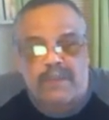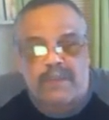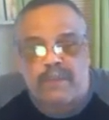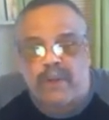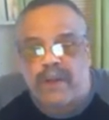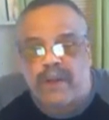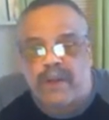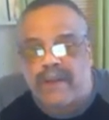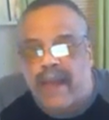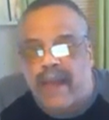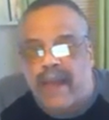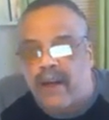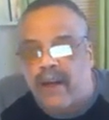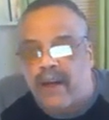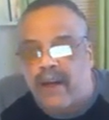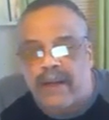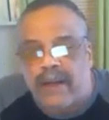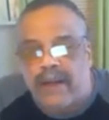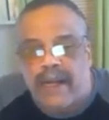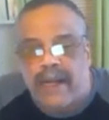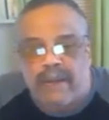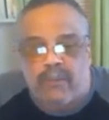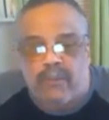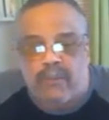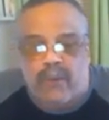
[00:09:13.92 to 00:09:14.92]
put
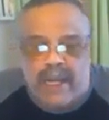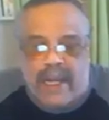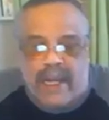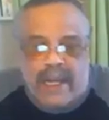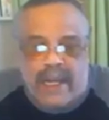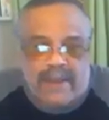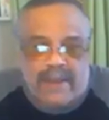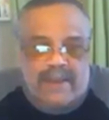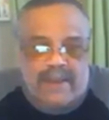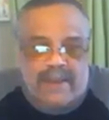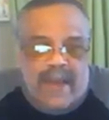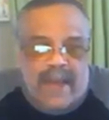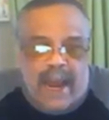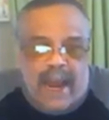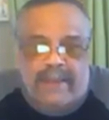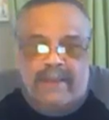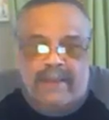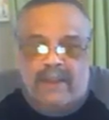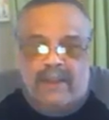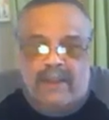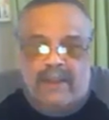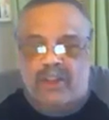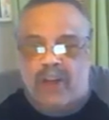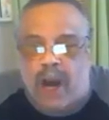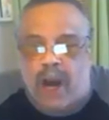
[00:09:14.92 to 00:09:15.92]
that
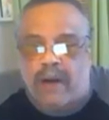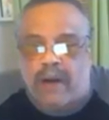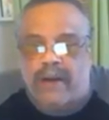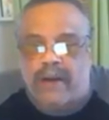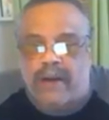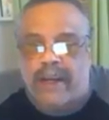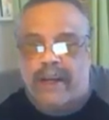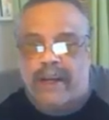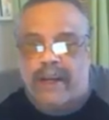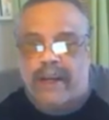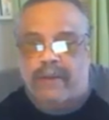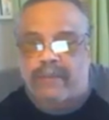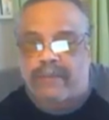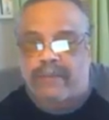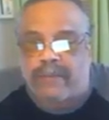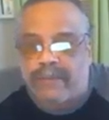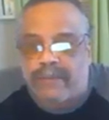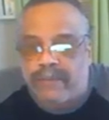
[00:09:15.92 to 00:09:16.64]
inside the chart here.